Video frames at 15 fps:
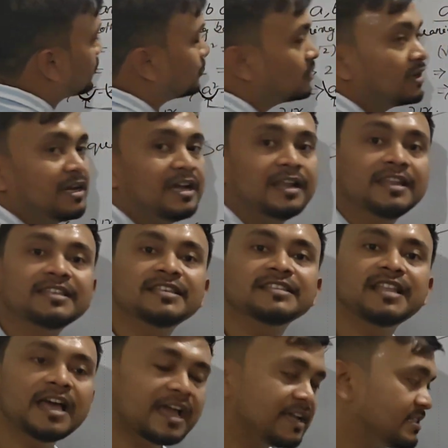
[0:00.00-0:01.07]
2. This is
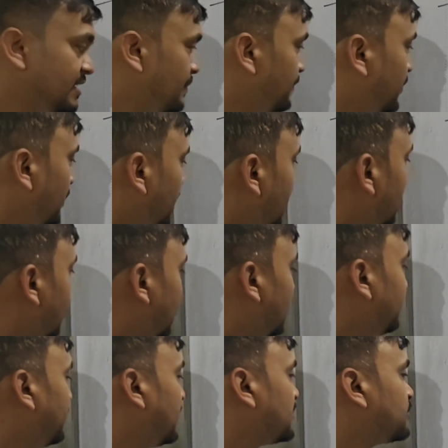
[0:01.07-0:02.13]
the example.
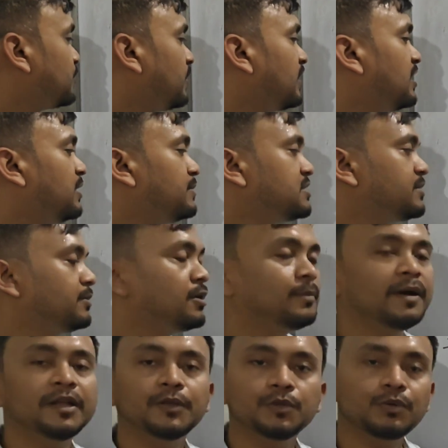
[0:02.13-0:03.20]
If a square divisible
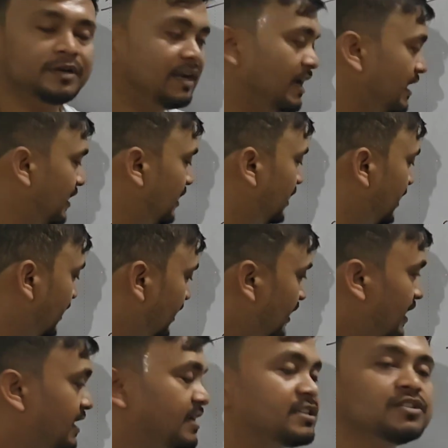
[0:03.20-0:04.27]
by 2, then
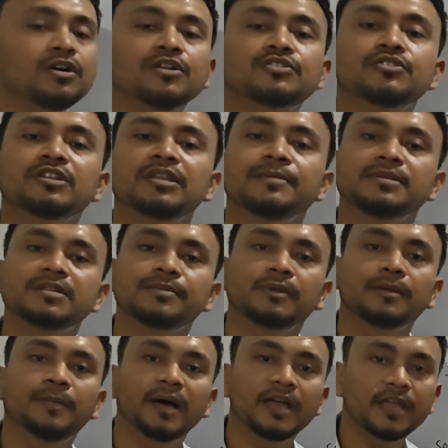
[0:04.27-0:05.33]
a is also
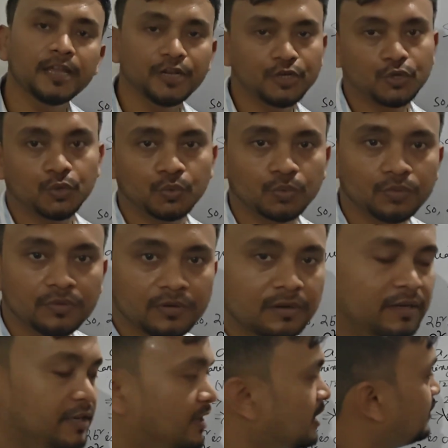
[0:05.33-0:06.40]
divisible by 2.
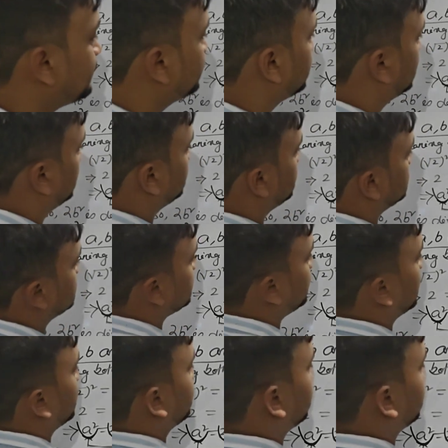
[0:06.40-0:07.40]
Okay? So